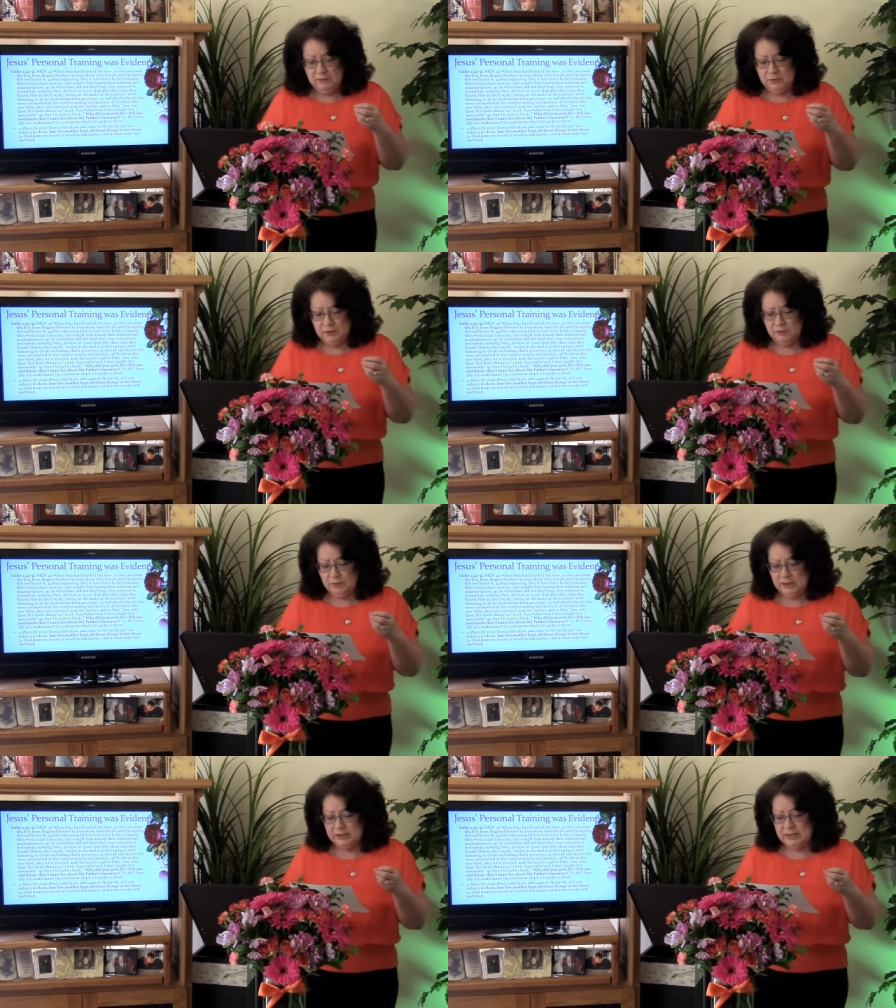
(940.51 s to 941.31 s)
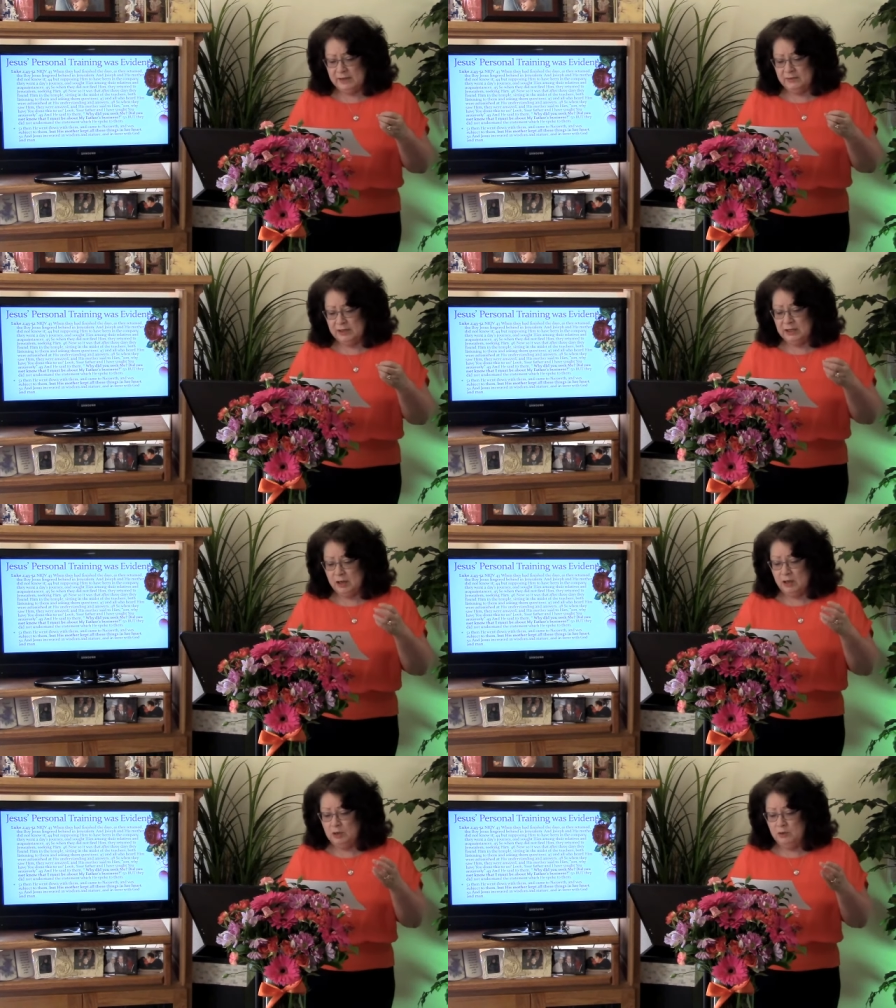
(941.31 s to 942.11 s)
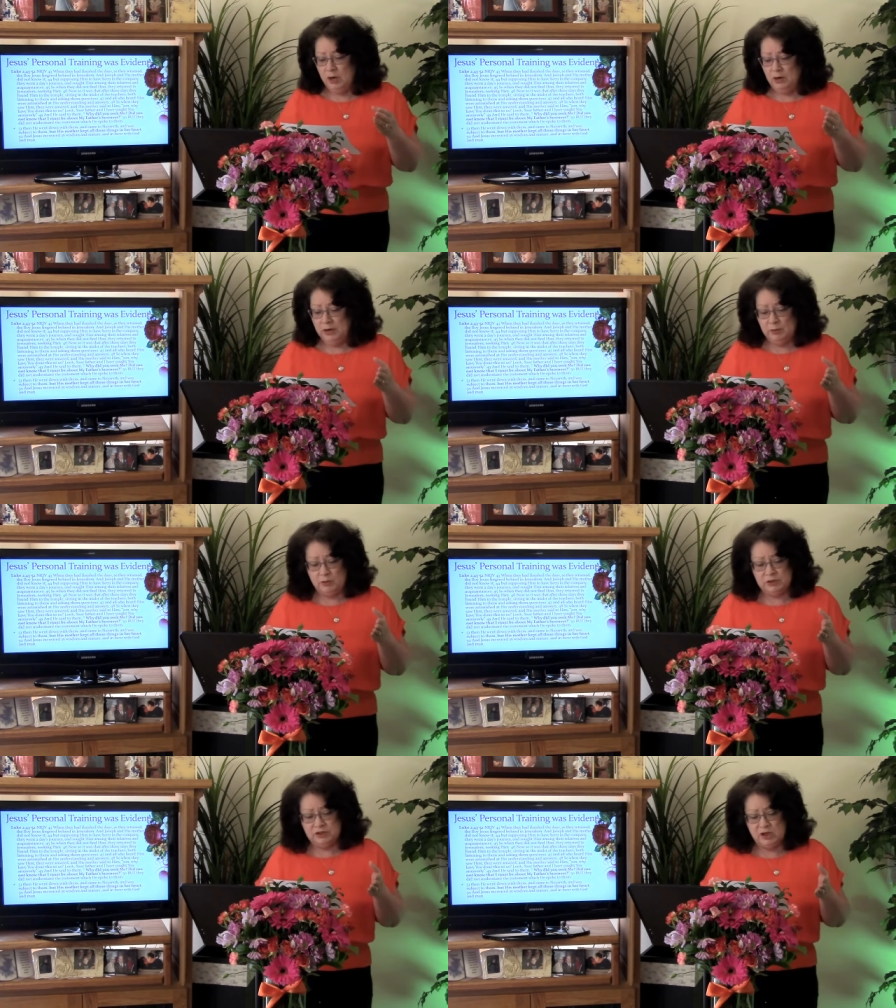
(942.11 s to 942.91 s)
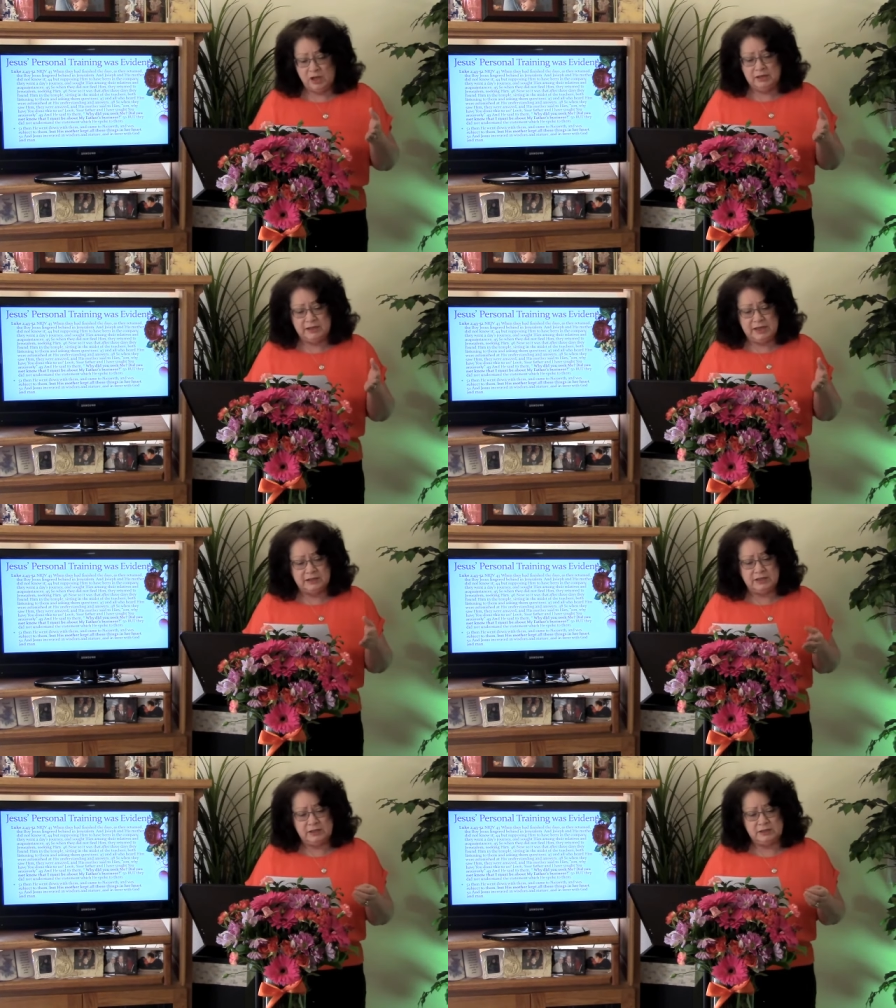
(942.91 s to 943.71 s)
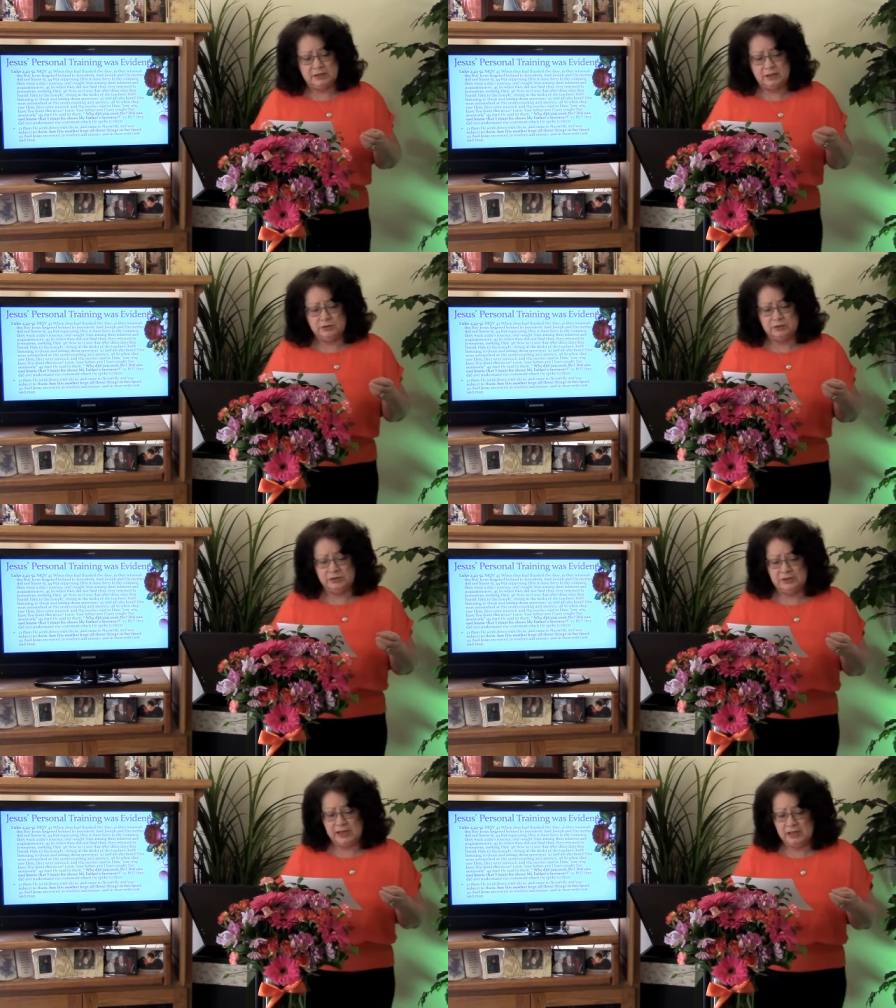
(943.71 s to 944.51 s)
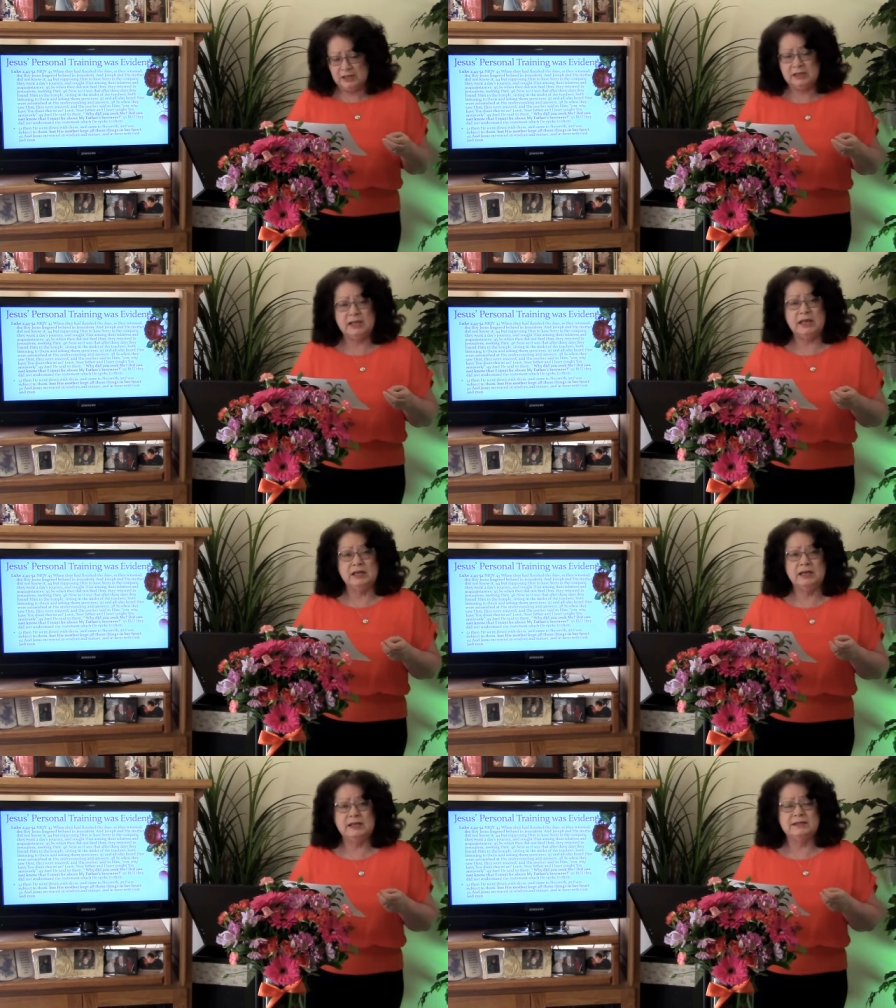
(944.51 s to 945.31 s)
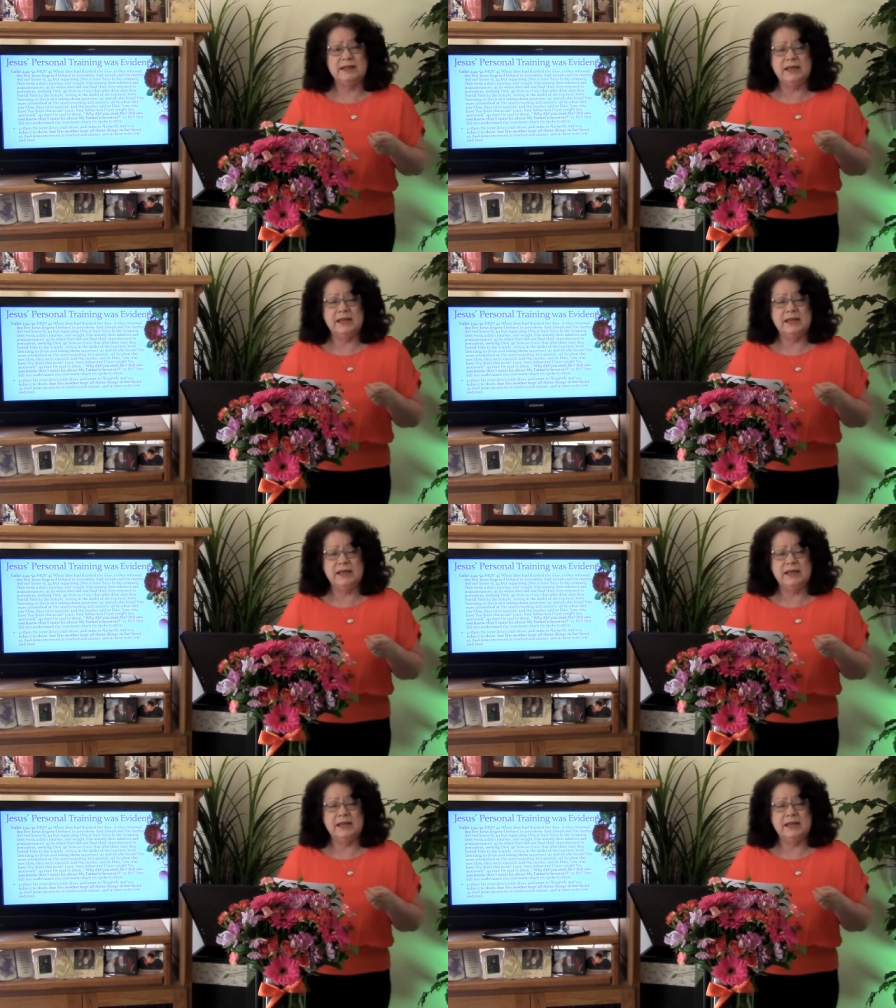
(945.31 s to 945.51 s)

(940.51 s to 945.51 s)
Verse 47 And all who heard him were astonished at his understanding and his